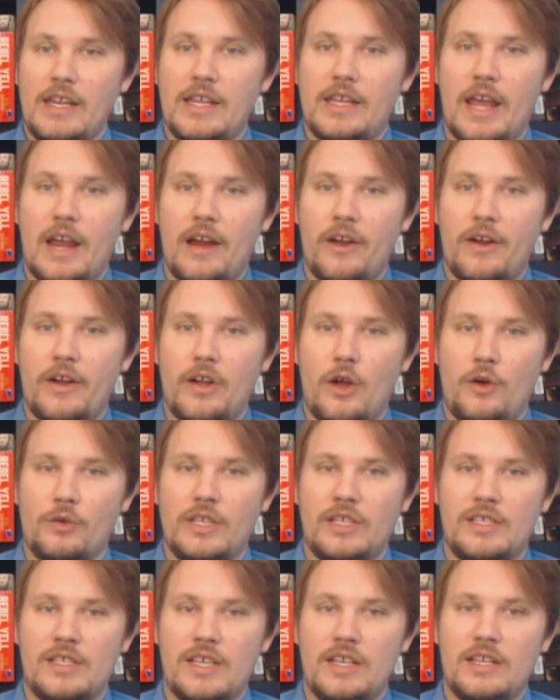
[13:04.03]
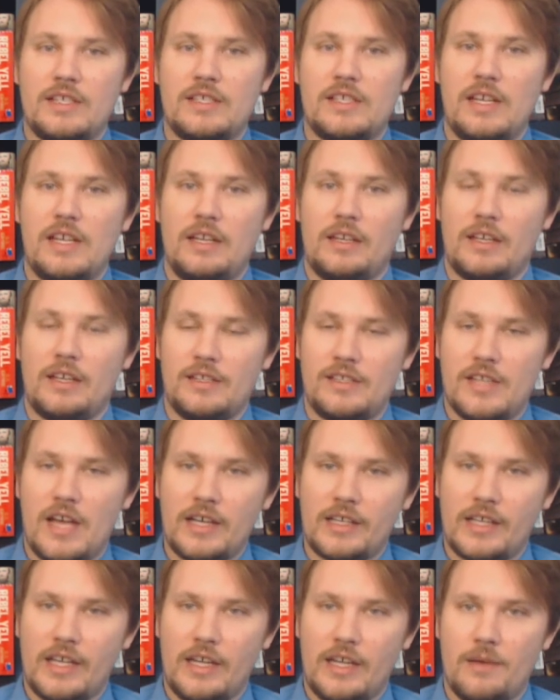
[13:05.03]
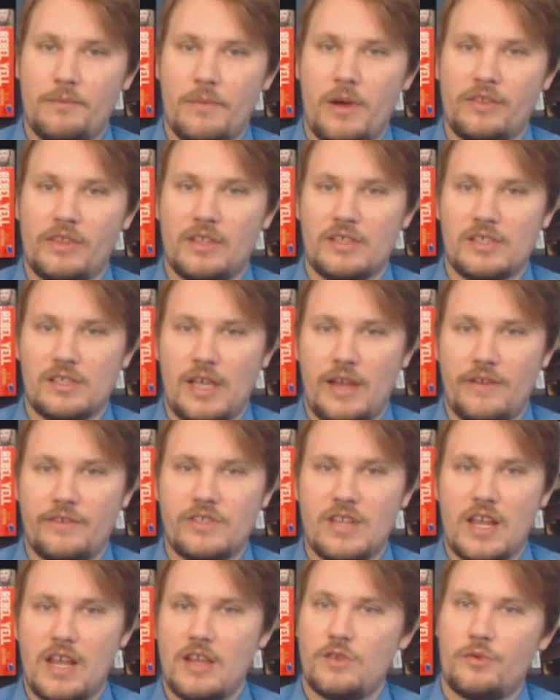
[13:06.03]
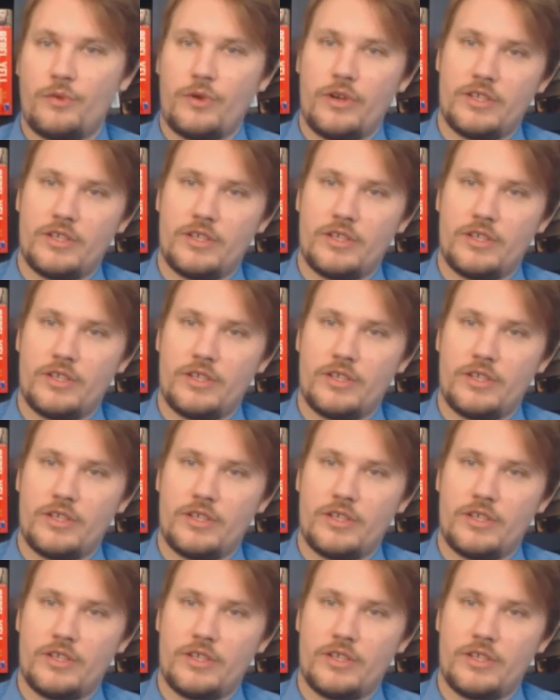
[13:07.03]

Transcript: he carried only Tennessee and Kentucky among the slave states,